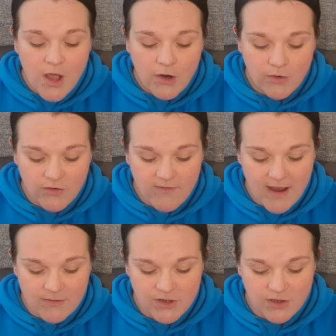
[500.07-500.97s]
Look
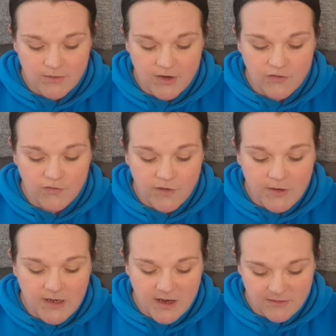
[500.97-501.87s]
around you and
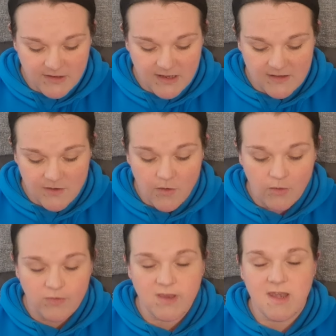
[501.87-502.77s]
truly notice
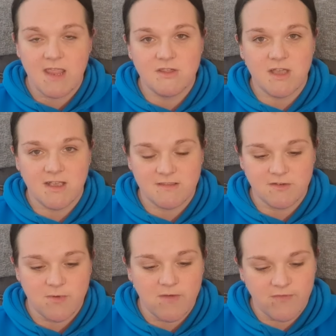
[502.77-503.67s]
all that nature has
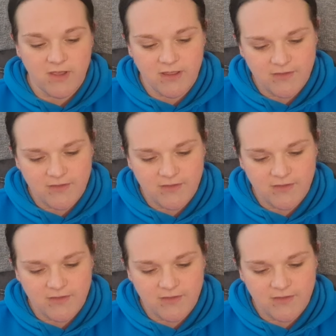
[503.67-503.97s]
to offer.